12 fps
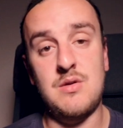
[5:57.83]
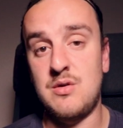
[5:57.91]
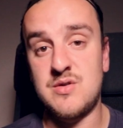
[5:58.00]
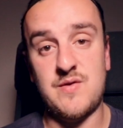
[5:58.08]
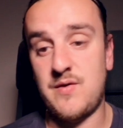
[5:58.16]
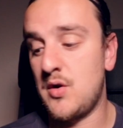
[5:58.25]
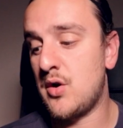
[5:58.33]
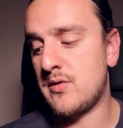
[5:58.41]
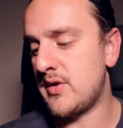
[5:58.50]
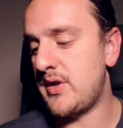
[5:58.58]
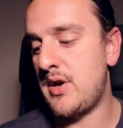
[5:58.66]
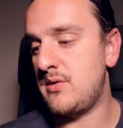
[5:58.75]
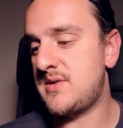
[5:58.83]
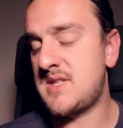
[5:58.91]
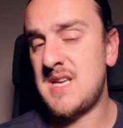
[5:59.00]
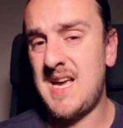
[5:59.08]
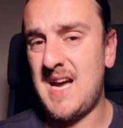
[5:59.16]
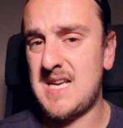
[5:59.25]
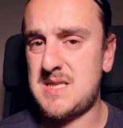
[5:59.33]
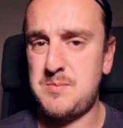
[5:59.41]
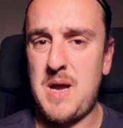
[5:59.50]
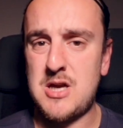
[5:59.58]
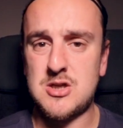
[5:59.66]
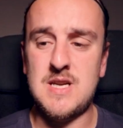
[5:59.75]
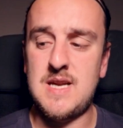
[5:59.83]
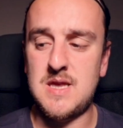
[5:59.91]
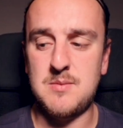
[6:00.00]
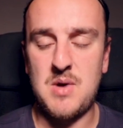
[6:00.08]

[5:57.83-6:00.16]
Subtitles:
those floral notes, especially in the